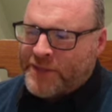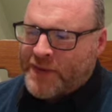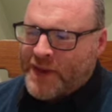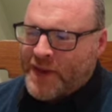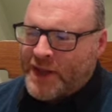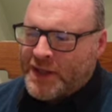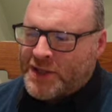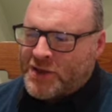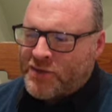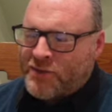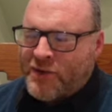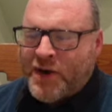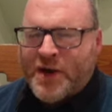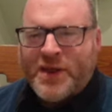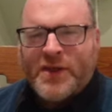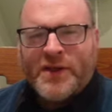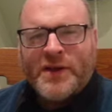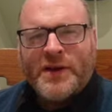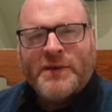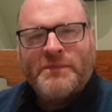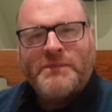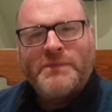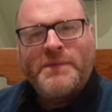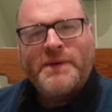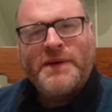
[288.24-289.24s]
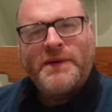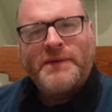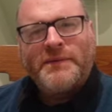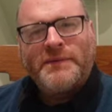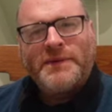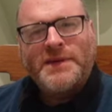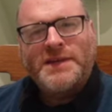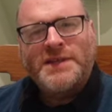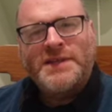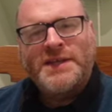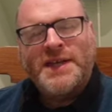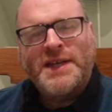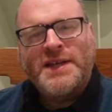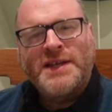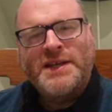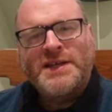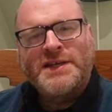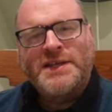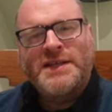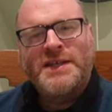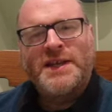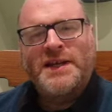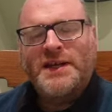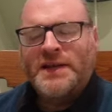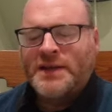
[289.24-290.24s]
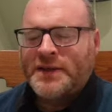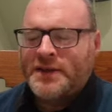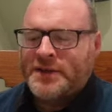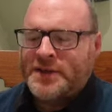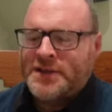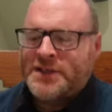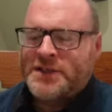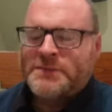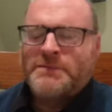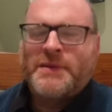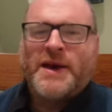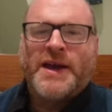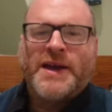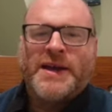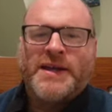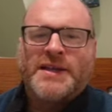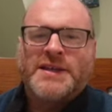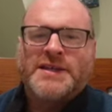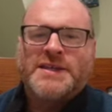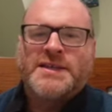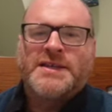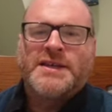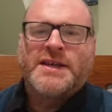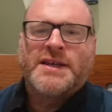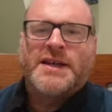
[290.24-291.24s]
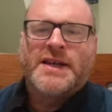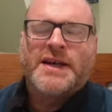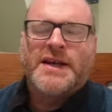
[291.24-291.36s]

it's a rather sinister space,